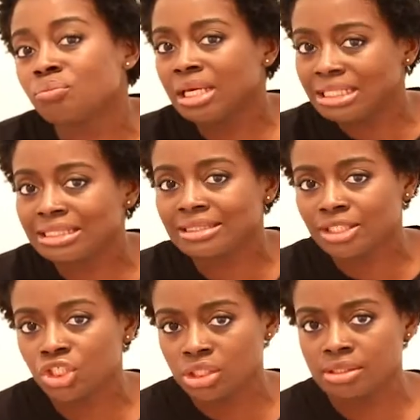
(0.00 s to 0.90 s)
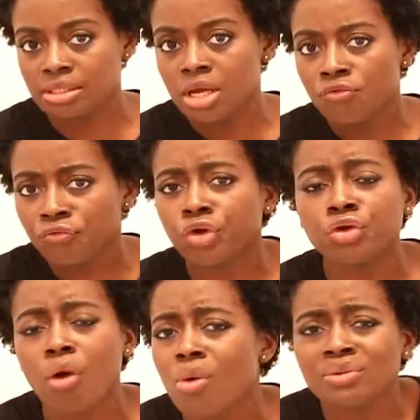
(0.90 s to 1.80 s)
to make decisions for
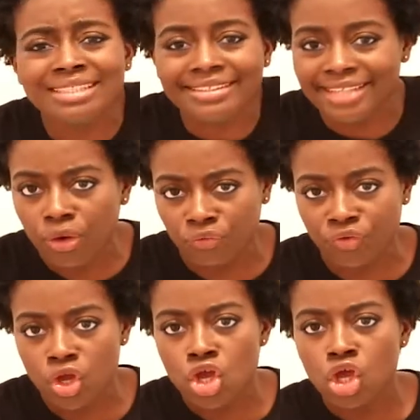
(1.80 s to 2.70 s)
your own self.